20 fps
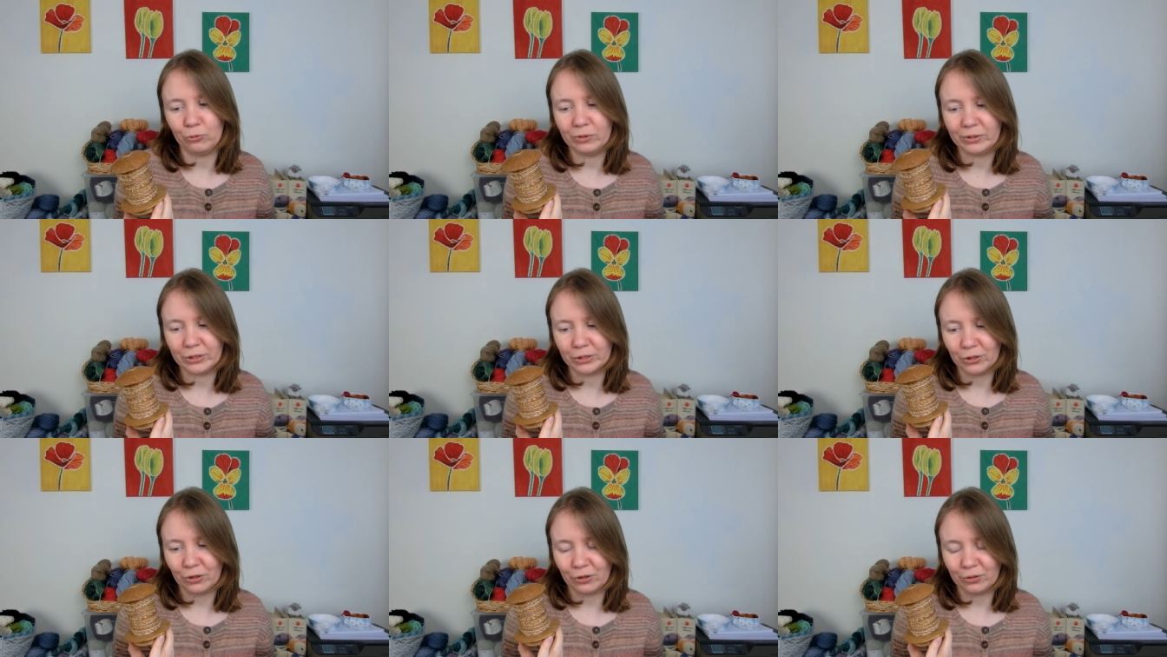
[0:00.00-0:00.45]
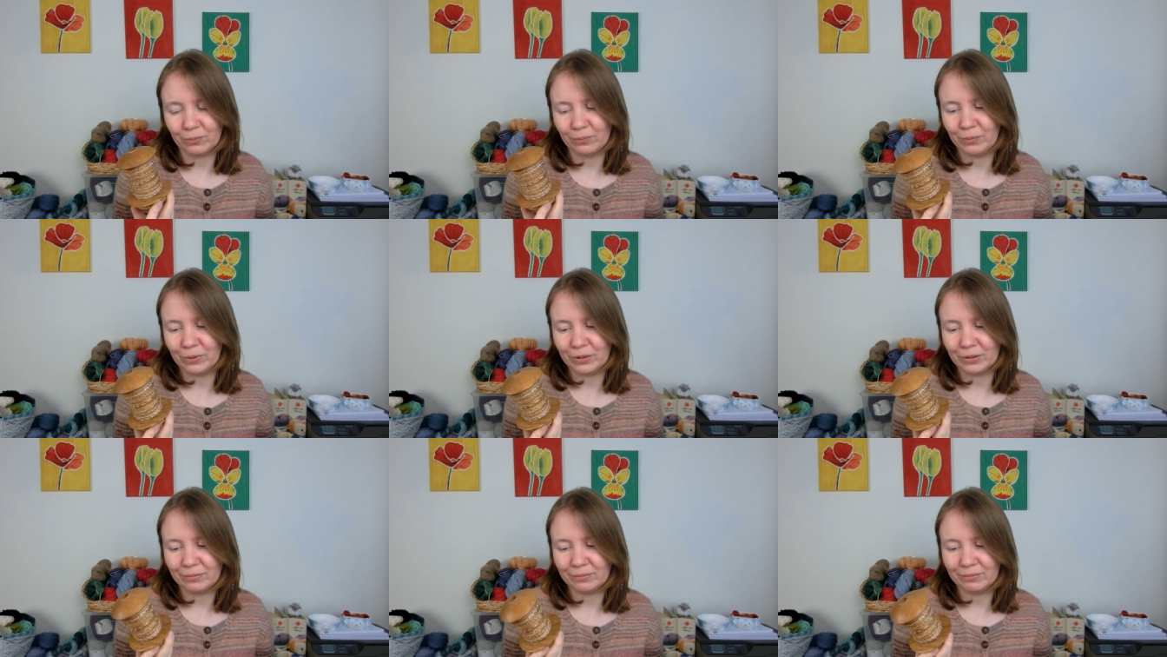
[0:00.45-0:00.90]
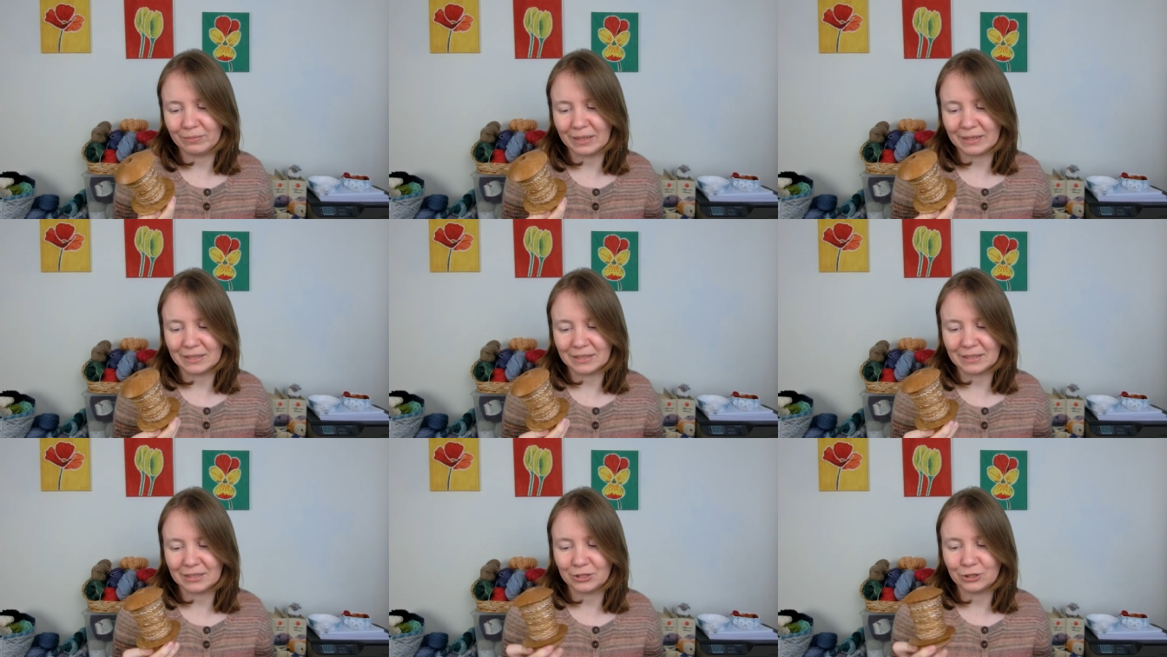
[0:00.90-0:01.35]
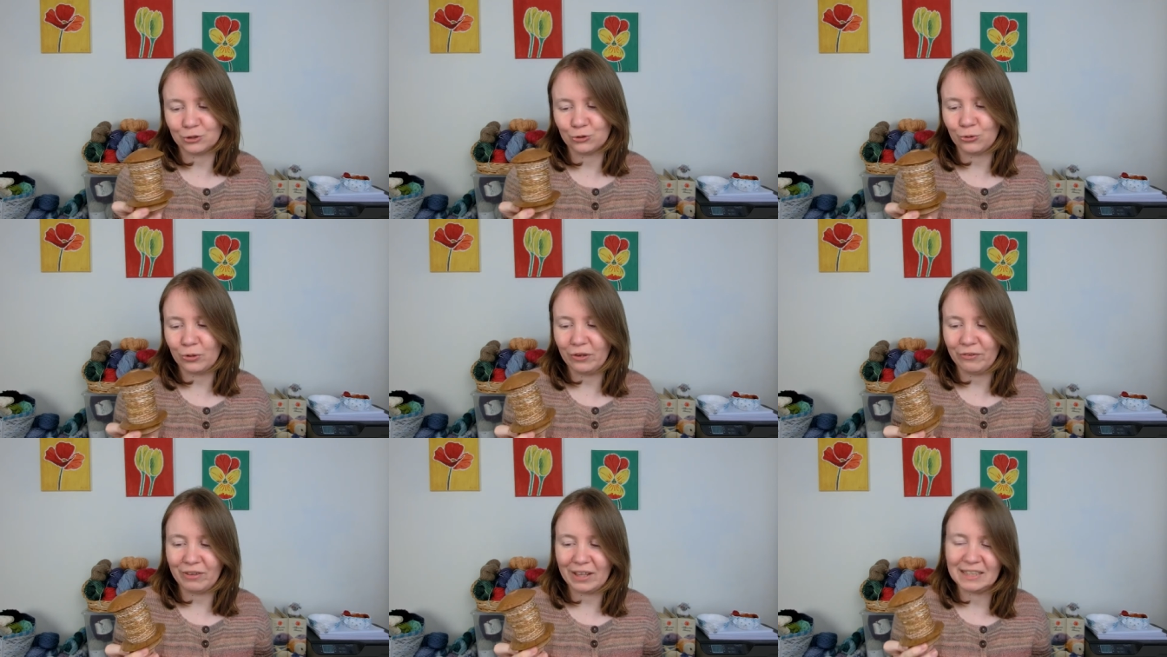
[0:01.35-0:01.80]
it's not, but that's the
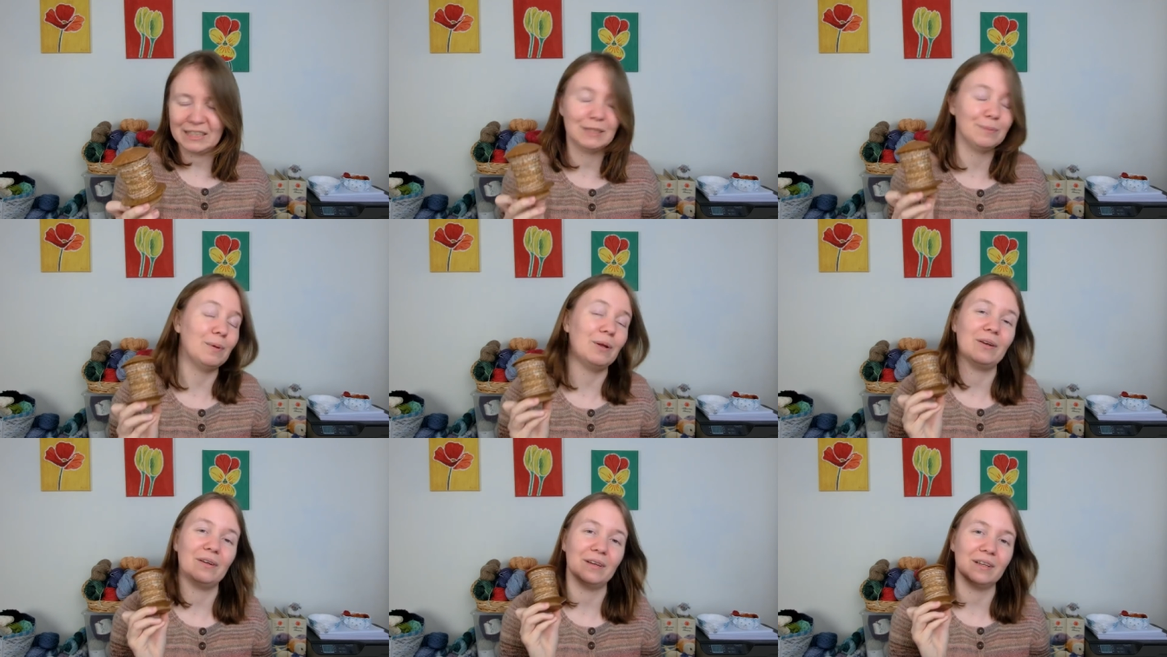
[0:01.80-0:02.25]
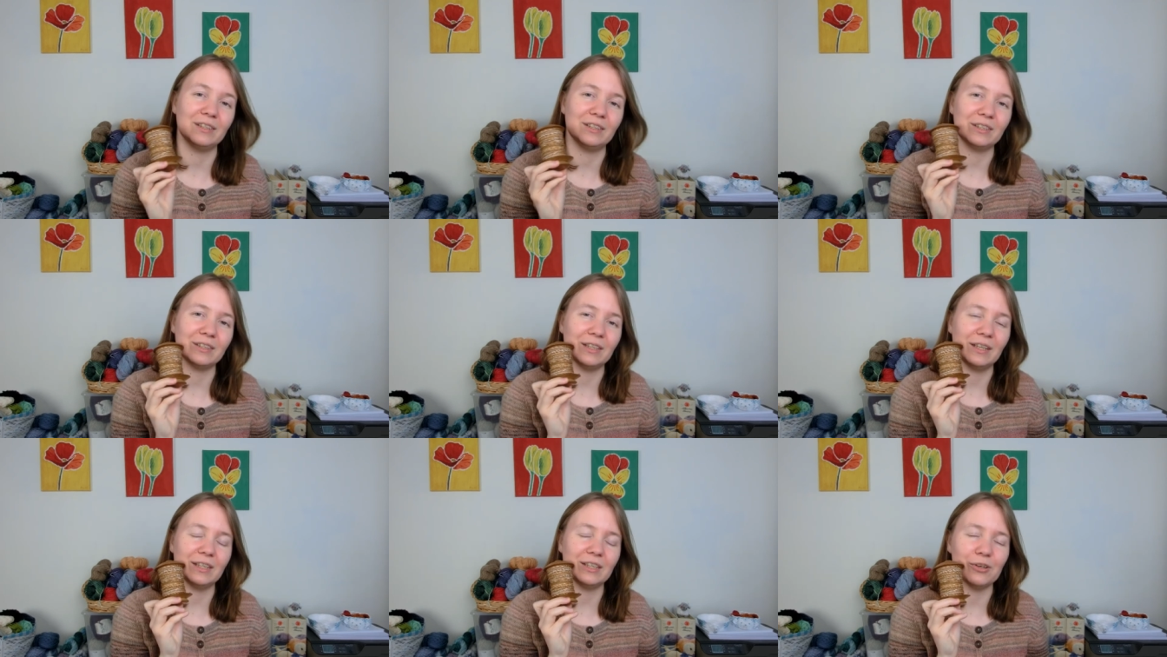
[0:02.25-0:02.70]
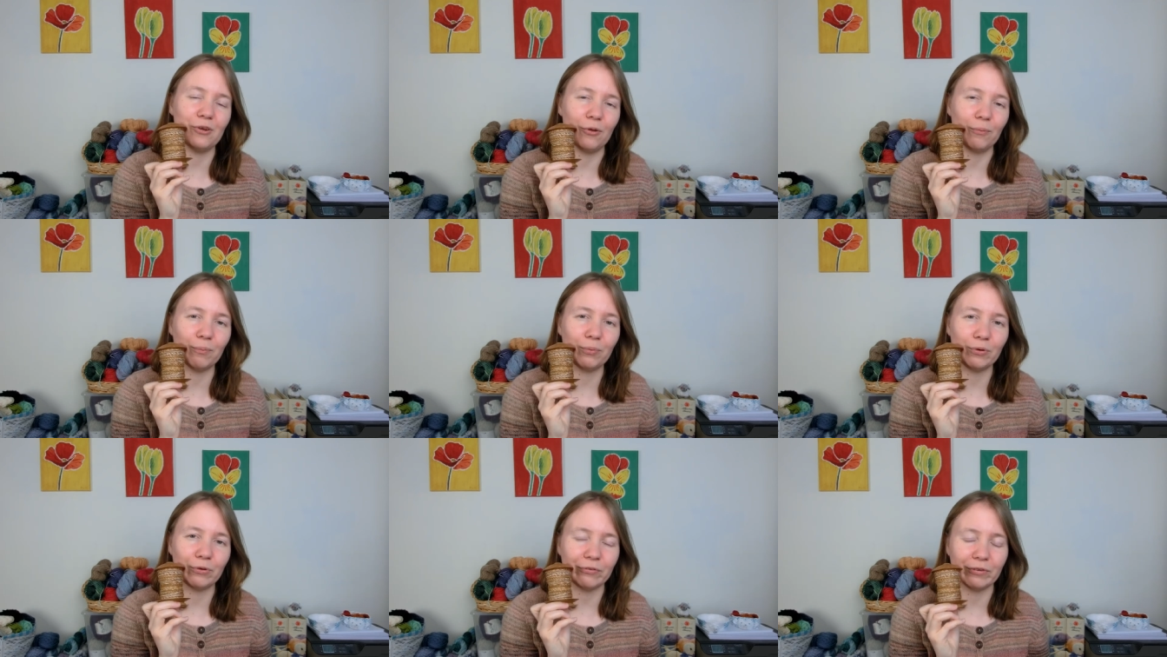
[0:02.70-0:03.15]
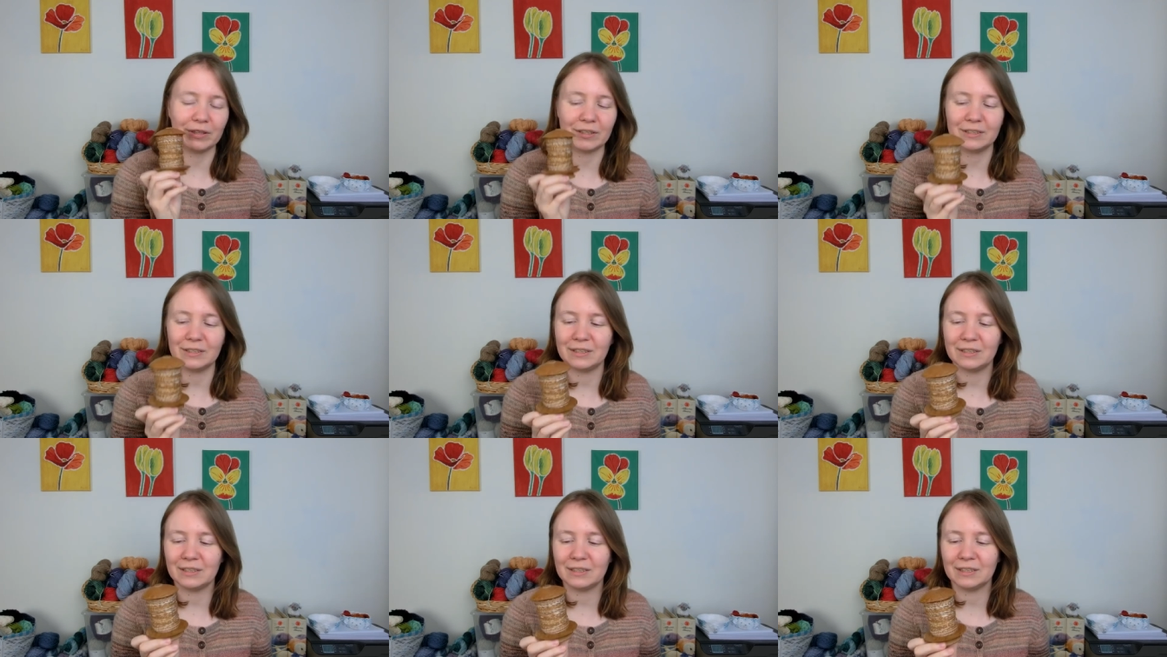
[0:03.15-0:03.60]
joy of Handspun. It's, it's not perfect,
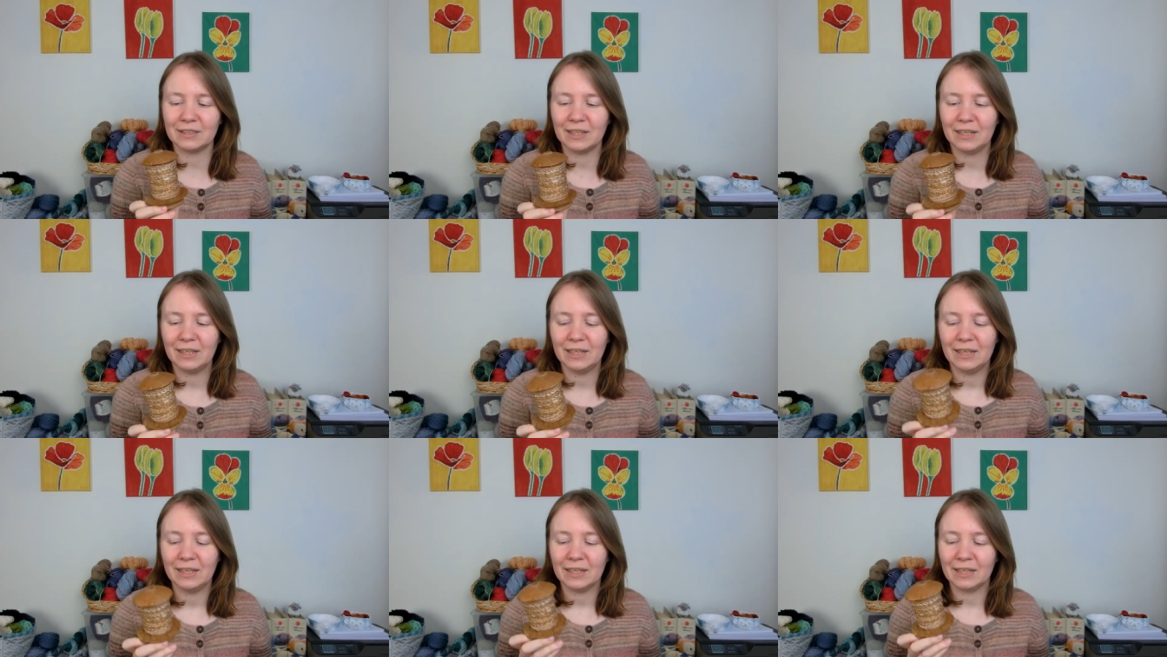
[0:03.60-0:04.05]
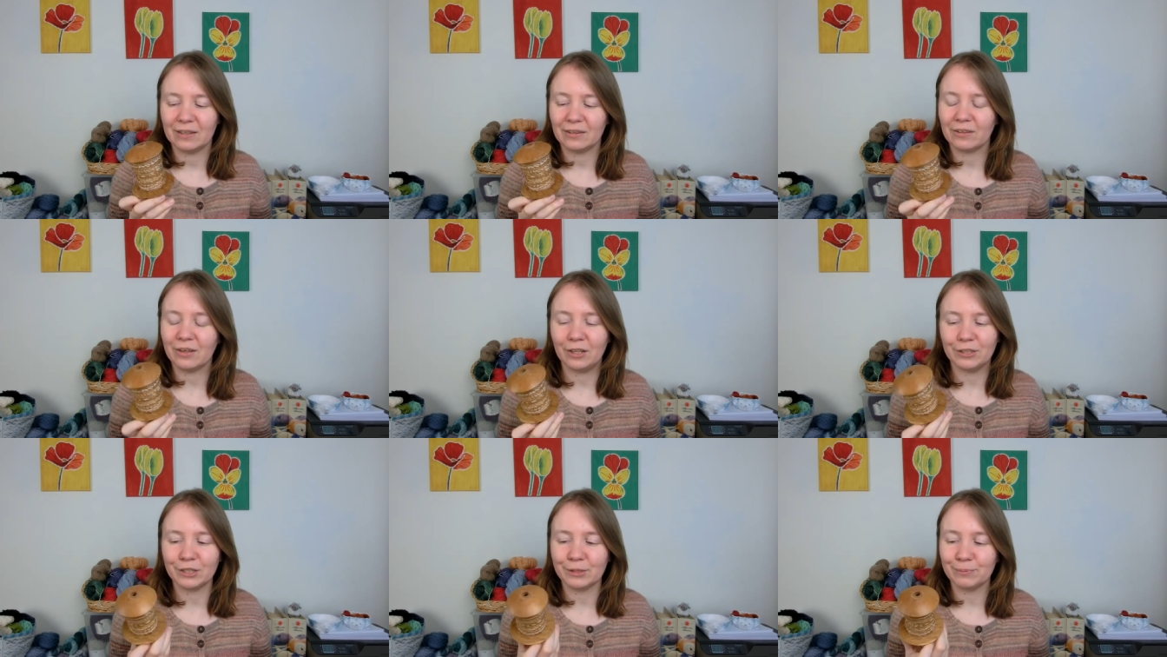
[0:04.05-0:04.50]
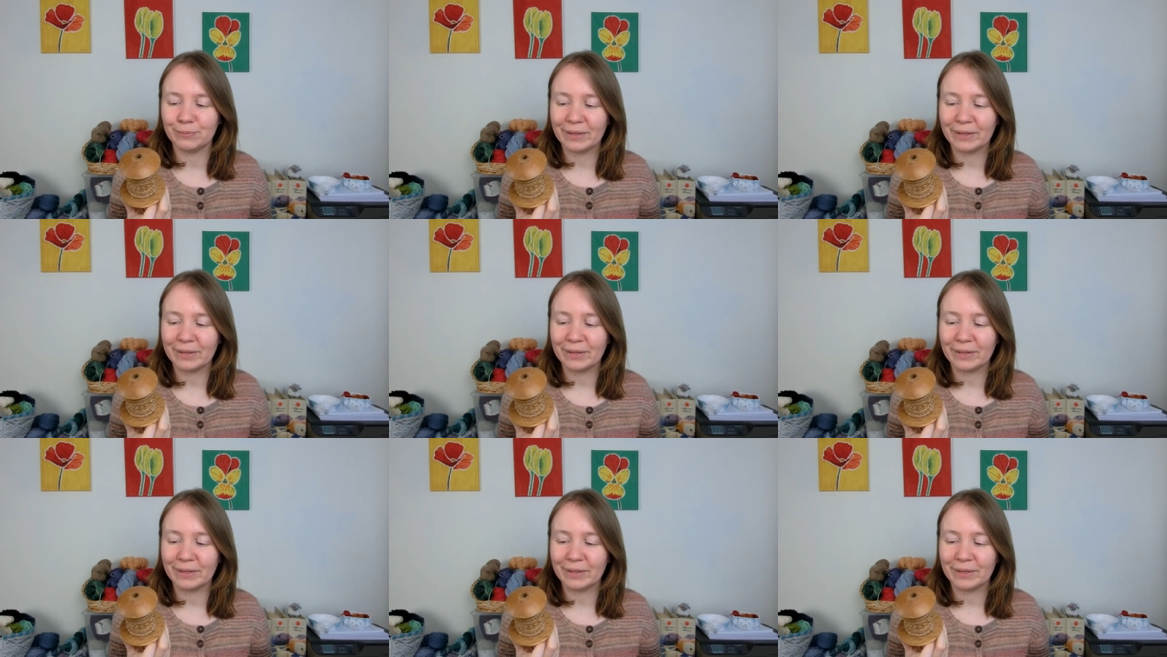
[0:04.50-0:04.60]
it's got some